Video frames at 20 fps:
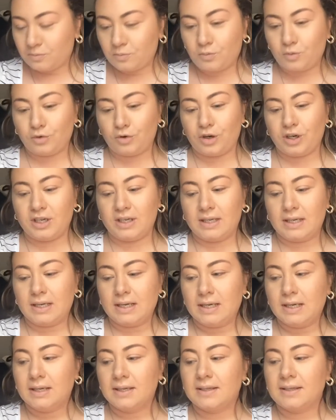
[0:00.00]
more
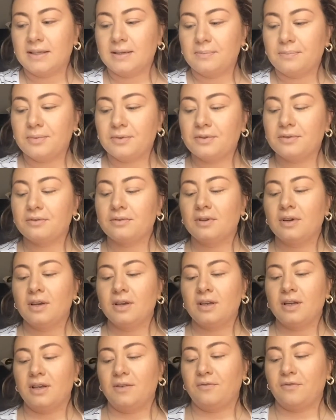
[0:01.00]
simple,
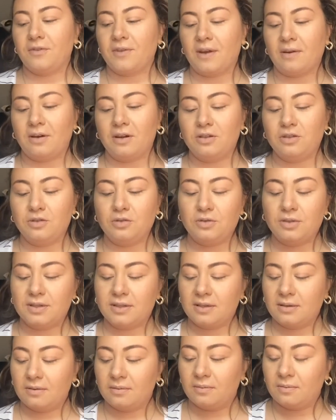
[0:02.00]
and for that I'm going to use
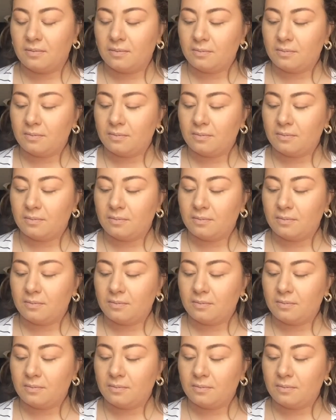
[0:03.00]
the